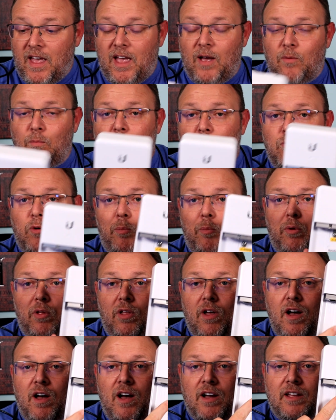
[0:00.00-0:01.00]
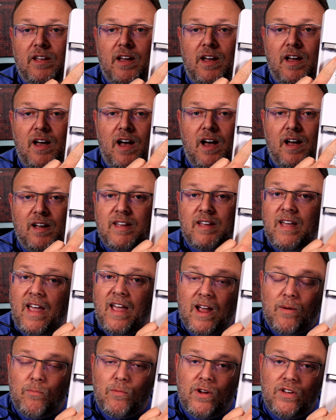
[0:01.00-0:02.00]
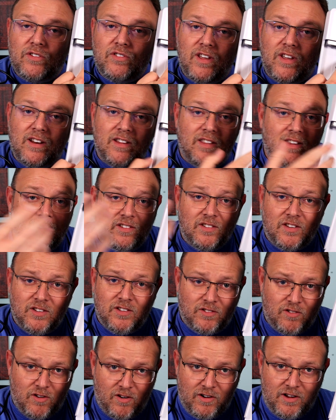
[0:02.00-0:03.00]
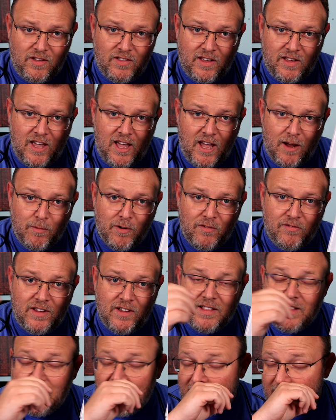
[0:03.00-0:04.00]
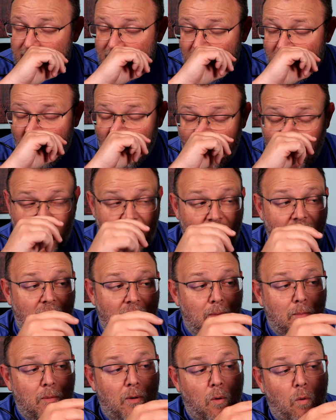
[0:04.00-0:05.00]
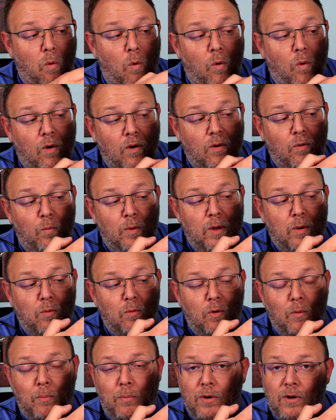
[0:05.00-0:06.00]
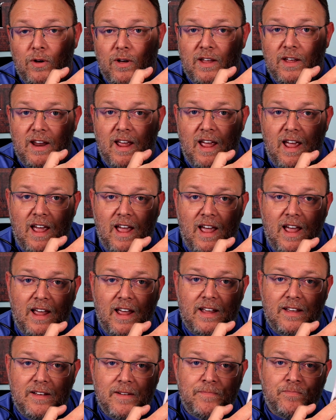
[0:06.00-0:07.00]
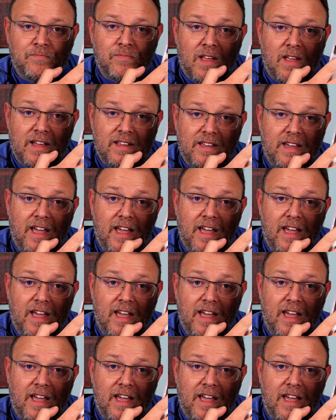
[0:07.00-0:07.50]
And we will plug uh, cameras into this because it's already on the camera V LAN. Um, or we will put a, a